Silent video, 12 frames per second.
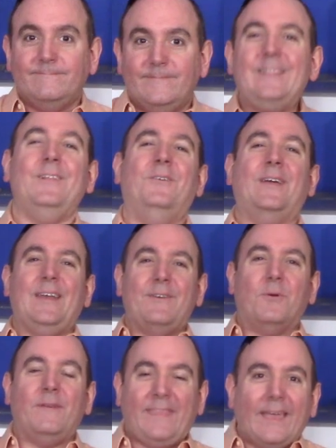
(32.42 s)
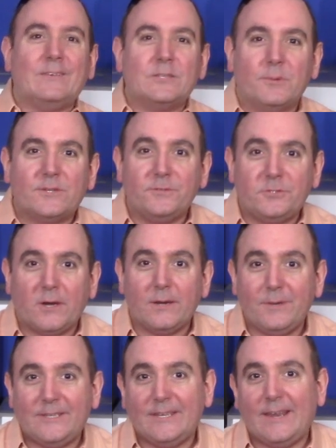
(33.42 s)
Hello again, everyone. Thank you so much for joining
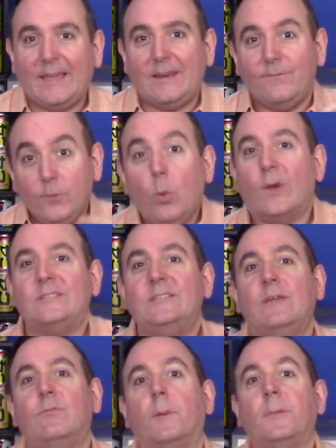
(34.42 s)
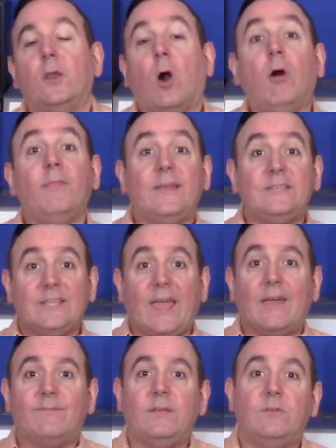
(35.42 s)
me today. And if you want to stay informed on all things
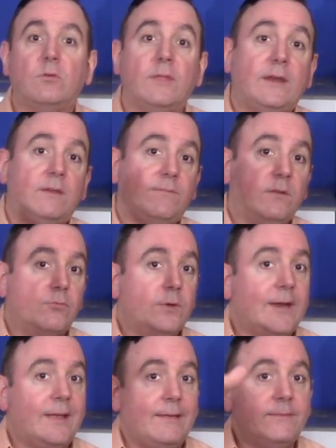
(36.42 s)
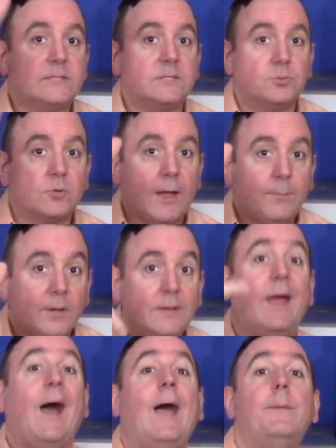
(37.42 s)
caffeine related, feel free to hit the subscribe button.
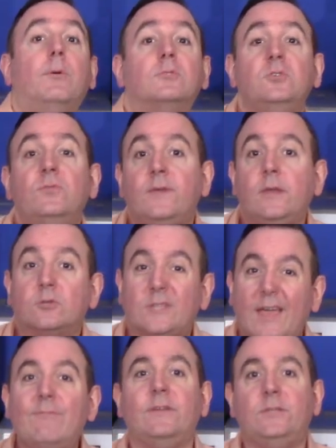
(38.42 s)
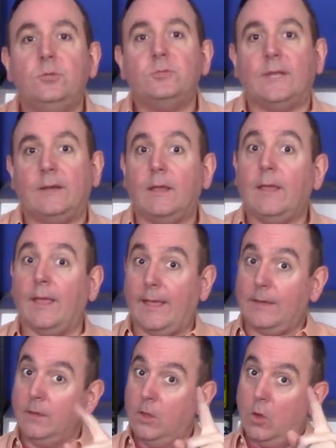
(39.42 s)
I post new videos every Tuesday night
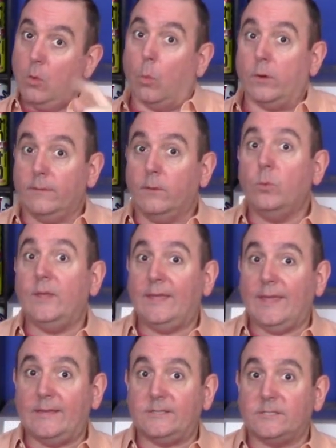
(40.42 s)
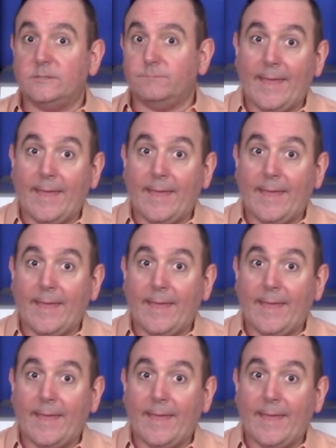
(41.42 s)
and one on the weekends.